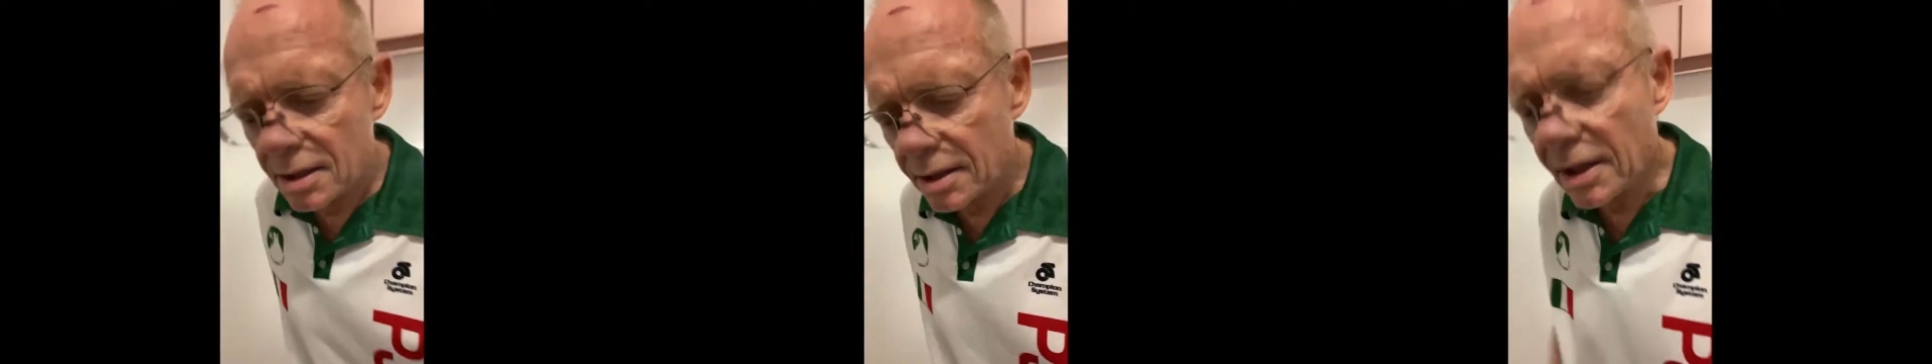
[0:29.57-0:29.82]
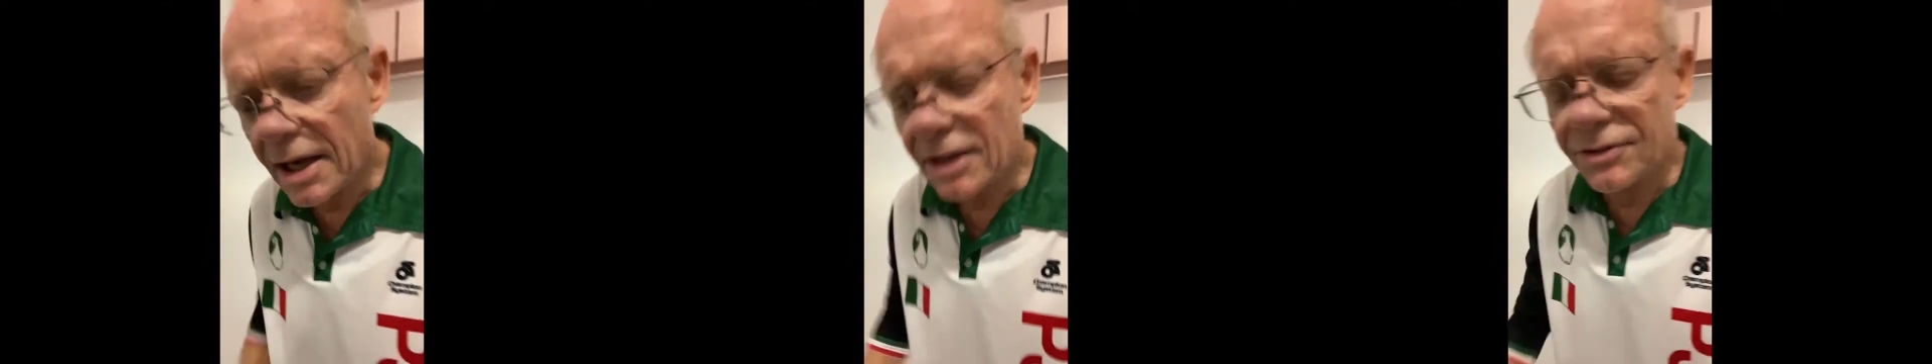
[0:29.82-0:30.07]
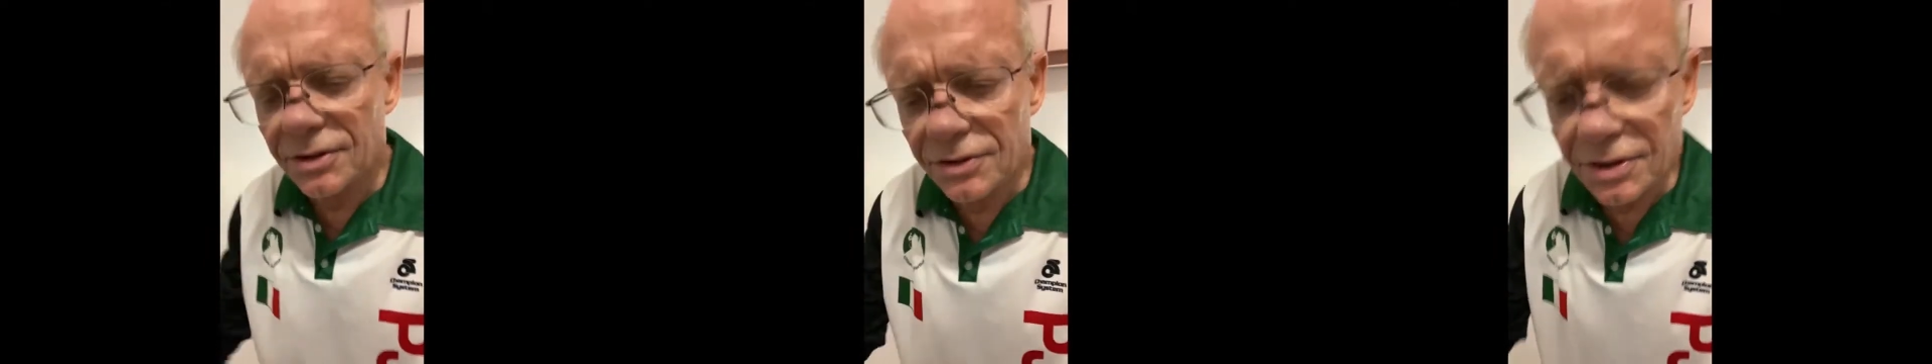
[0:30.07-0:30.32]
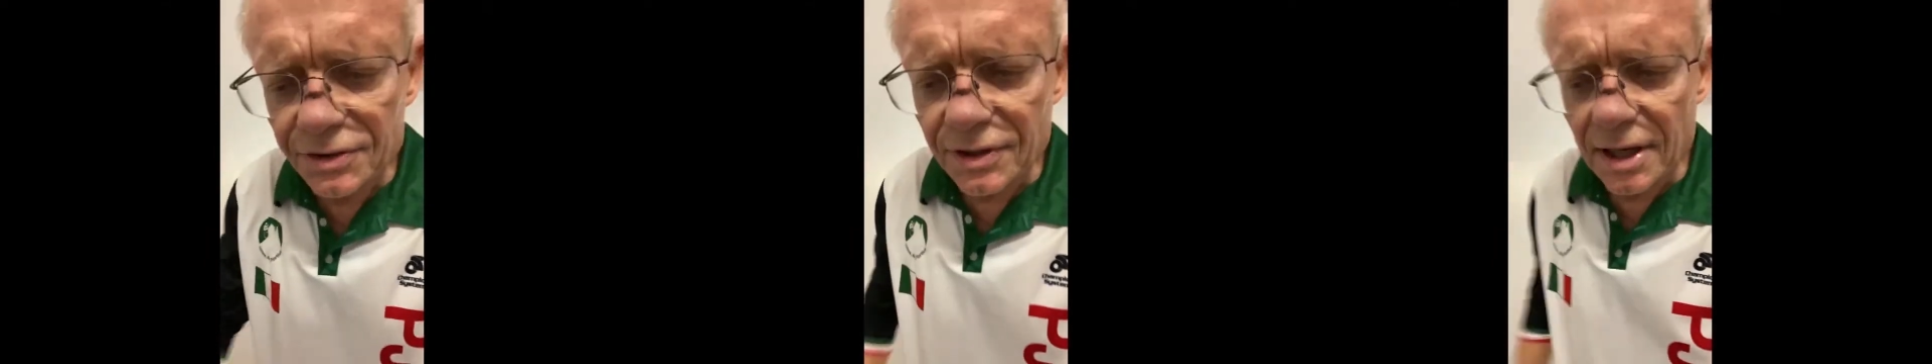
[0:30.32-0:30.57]
It lasted
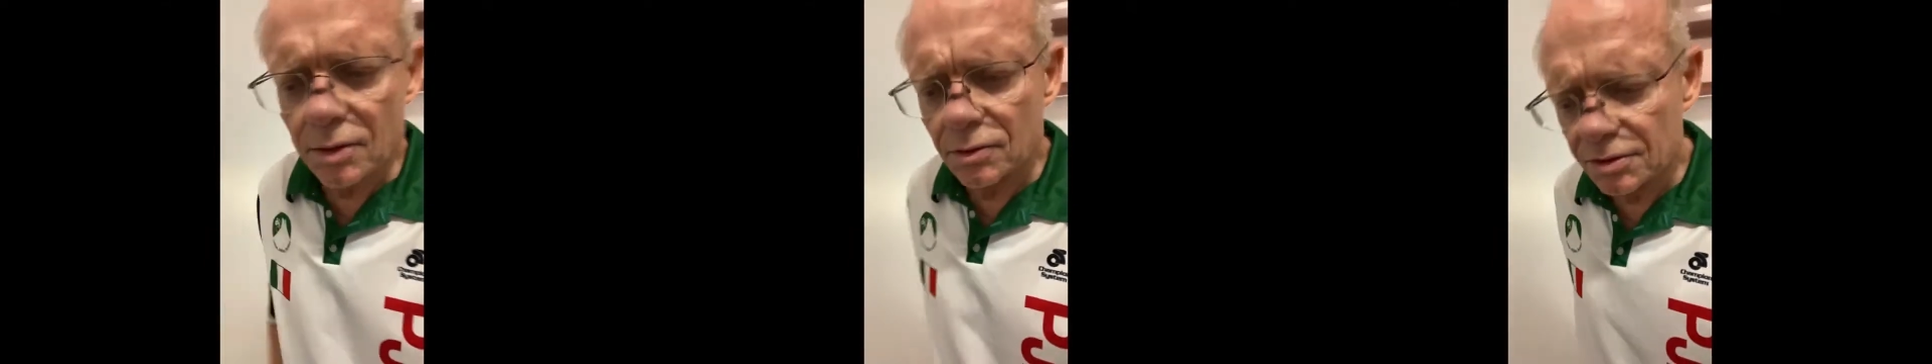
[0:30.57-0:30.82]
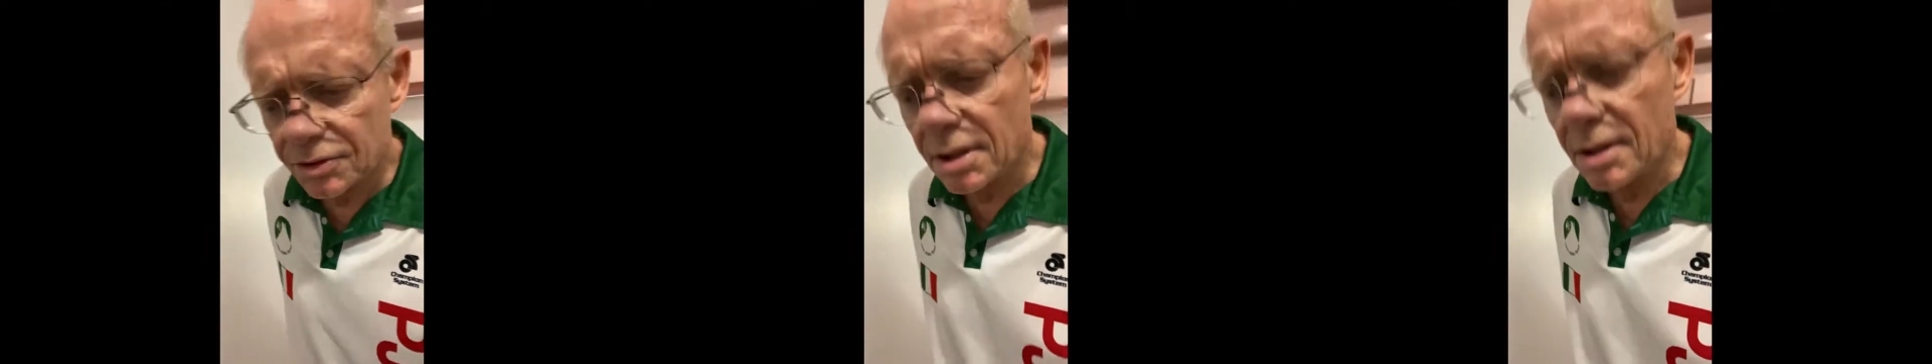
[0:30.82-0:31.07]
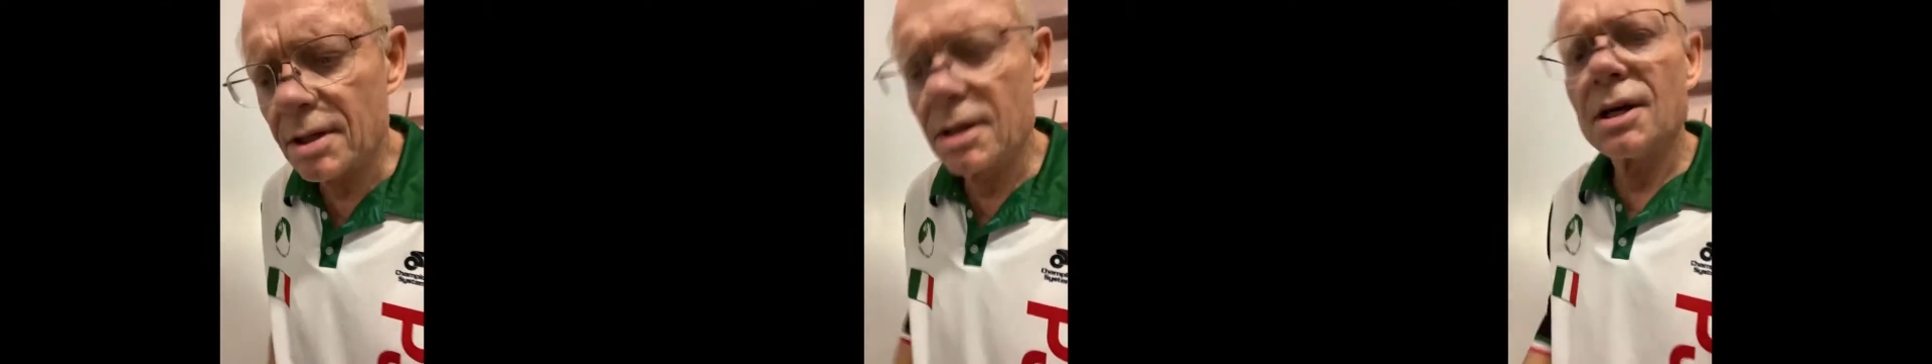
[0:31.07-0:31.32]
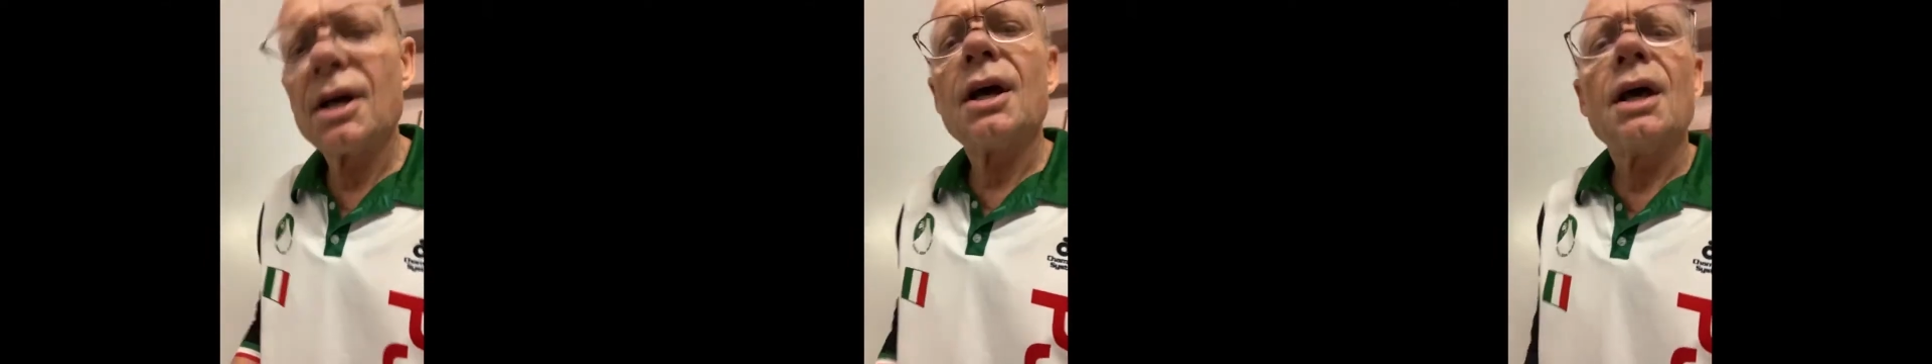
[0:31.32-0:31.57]
6 hours.
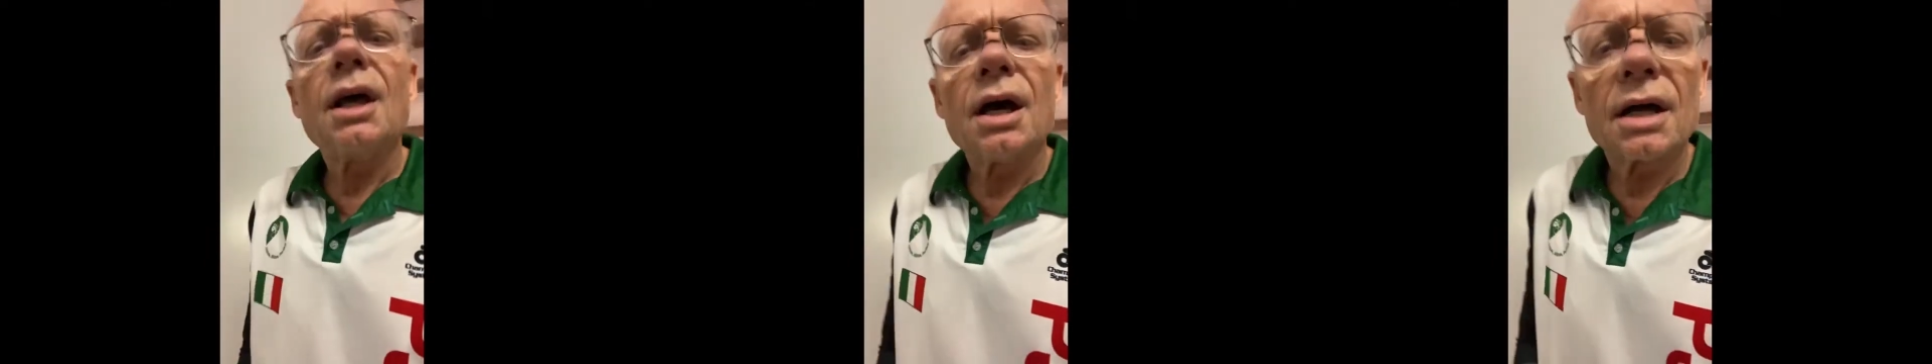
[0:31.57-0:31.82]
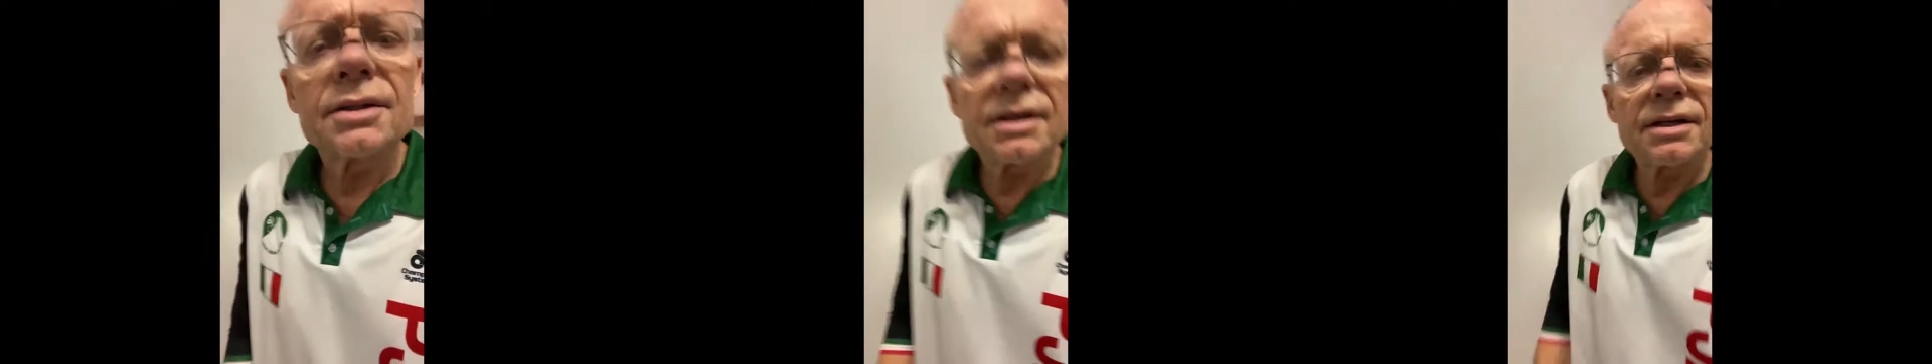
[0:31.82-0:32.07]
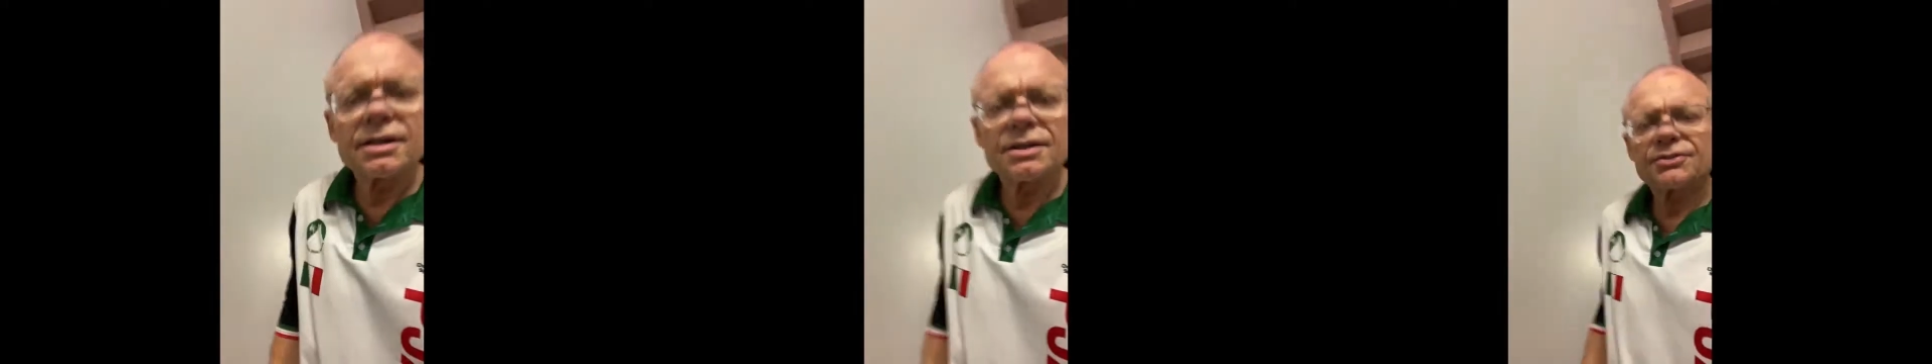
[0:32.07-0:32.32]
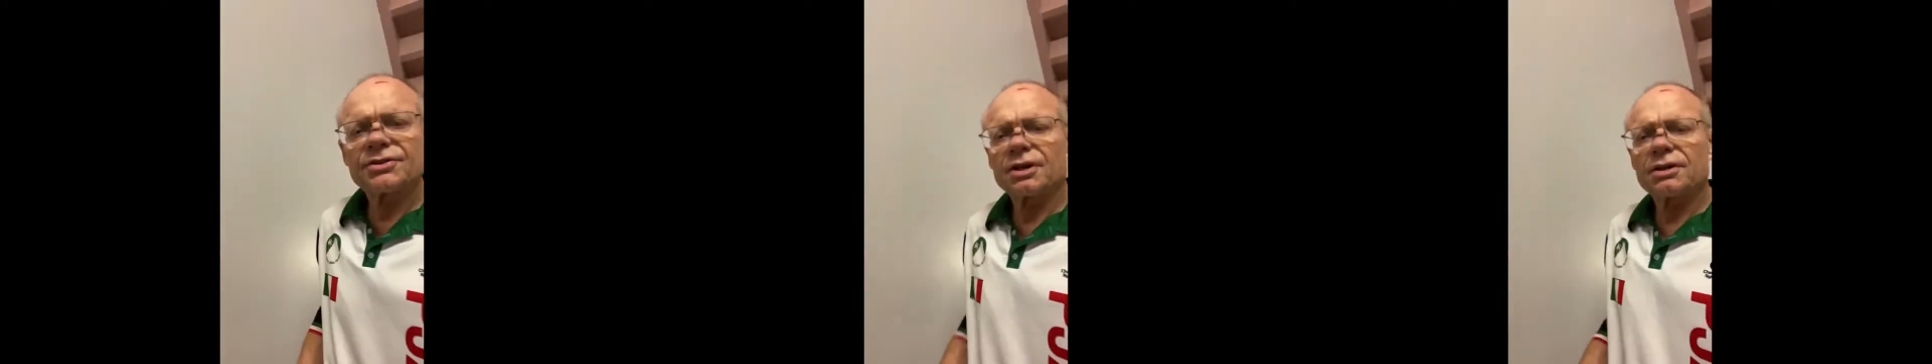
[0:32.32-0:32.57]
I did it at
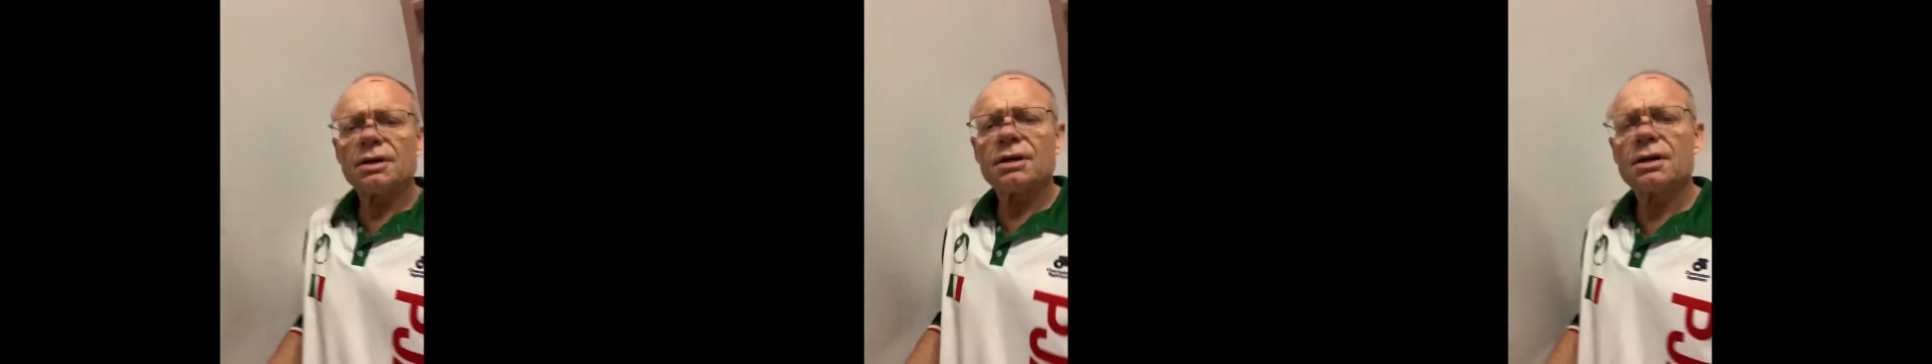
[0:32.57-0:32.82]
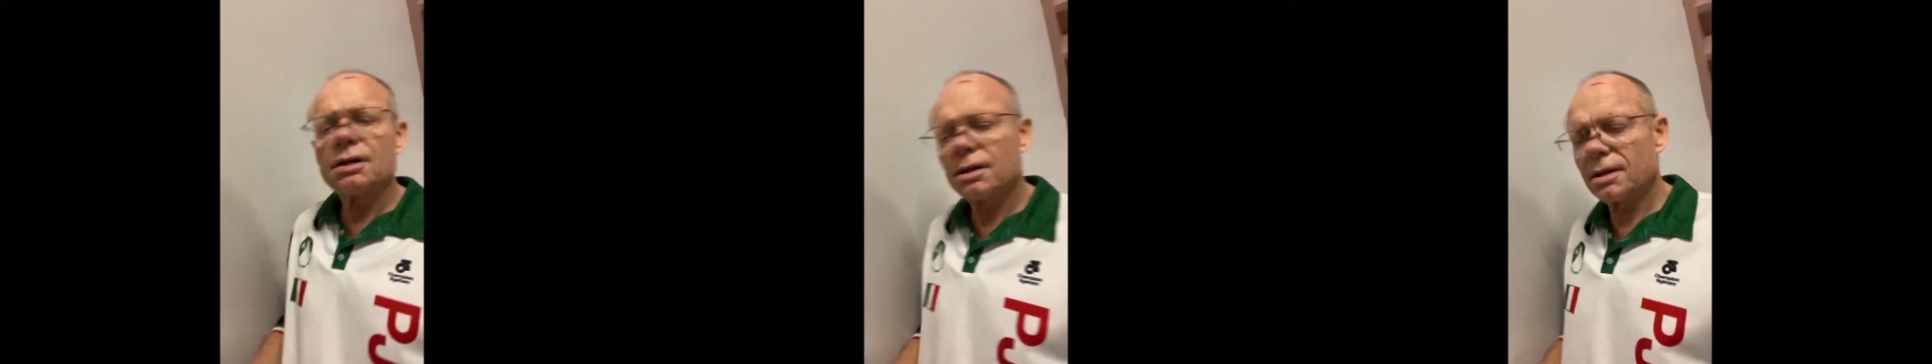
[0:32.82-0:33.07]
Sutter.